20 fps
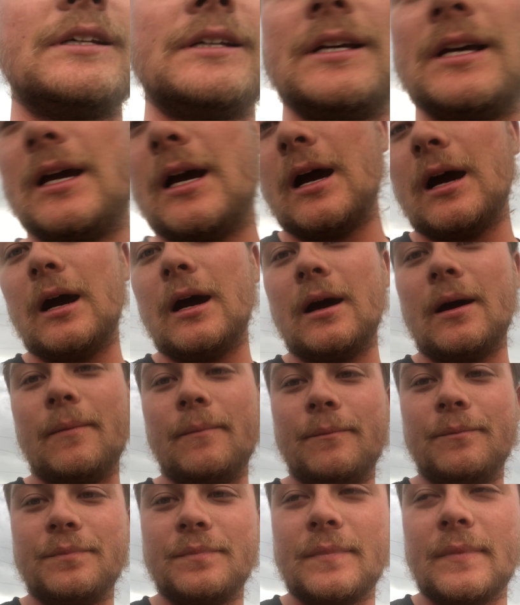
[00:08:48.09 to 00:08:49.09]
It
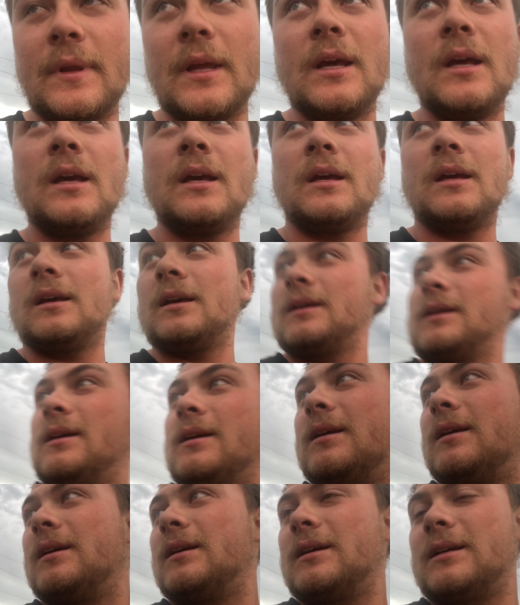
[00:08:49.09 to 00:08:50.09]
was kind of
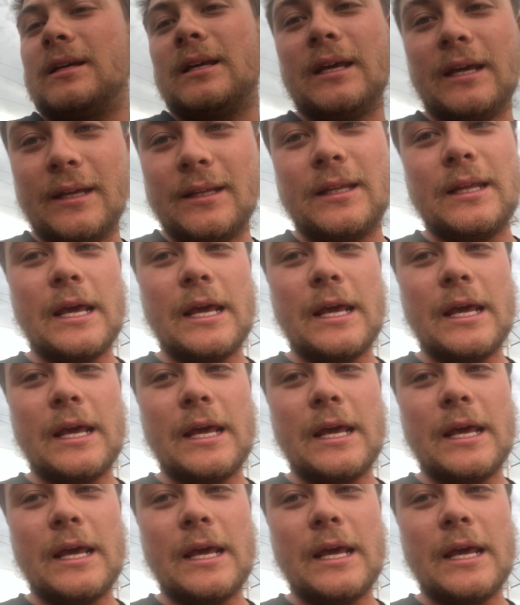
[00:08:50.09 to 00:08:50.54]
gay.